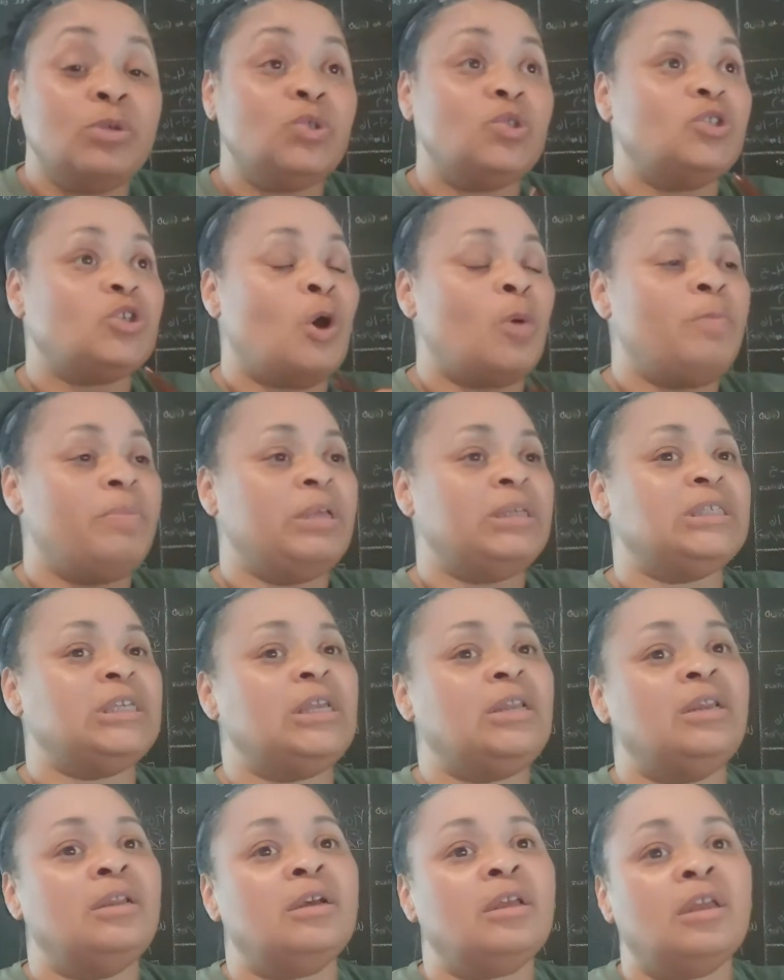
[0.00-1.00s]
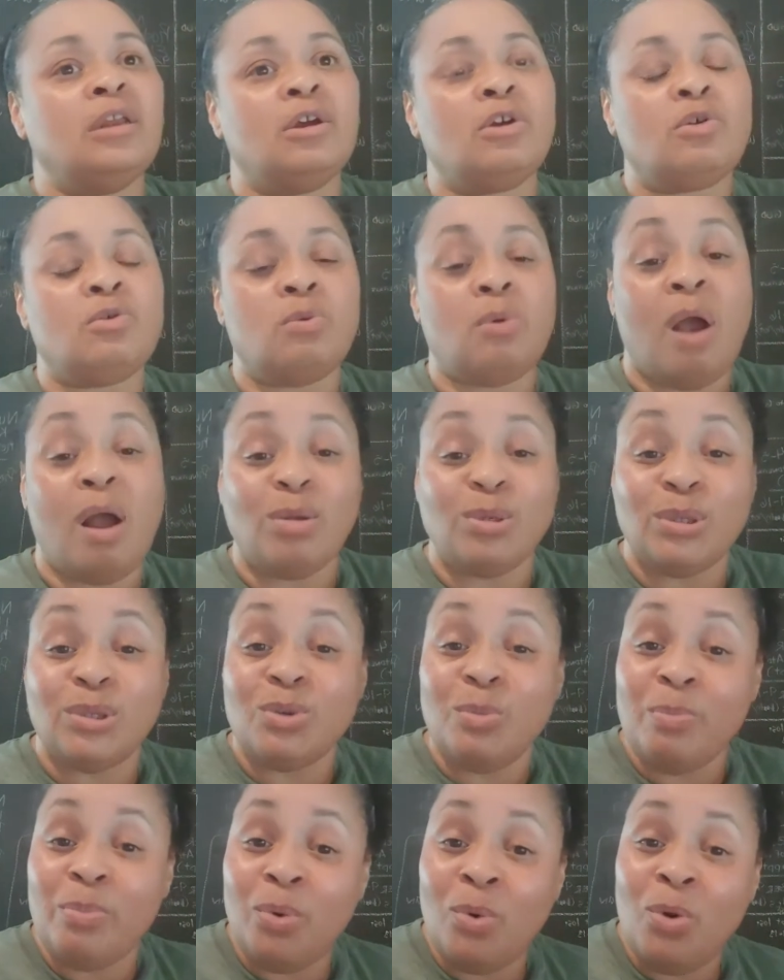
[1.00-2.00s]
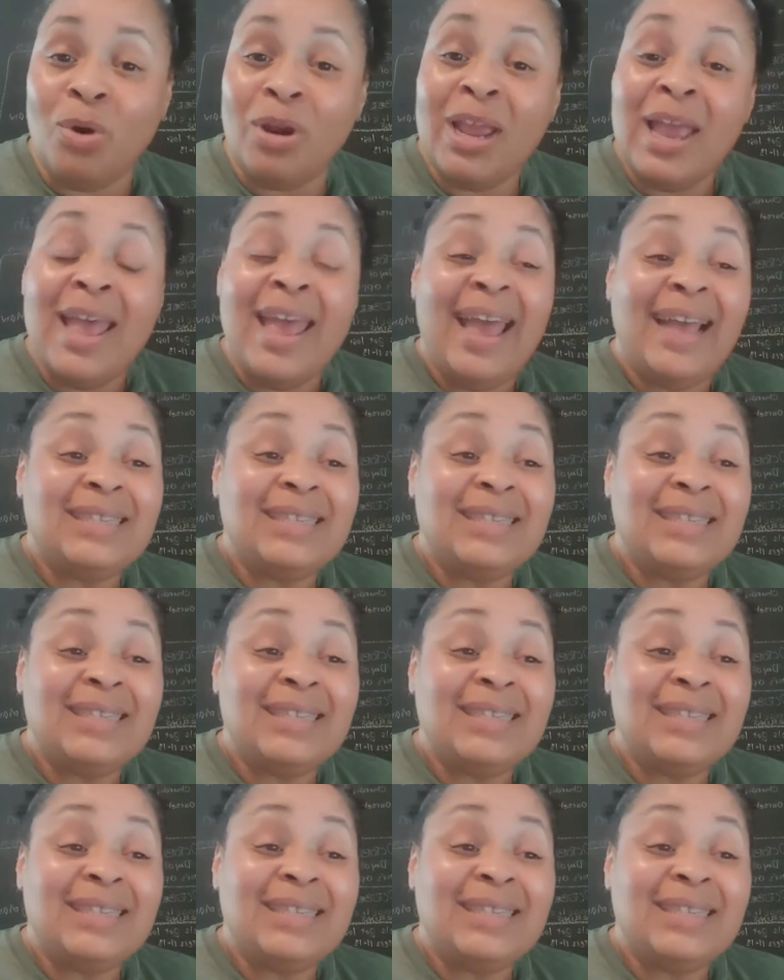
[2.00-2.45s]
We're so busy looking across the board.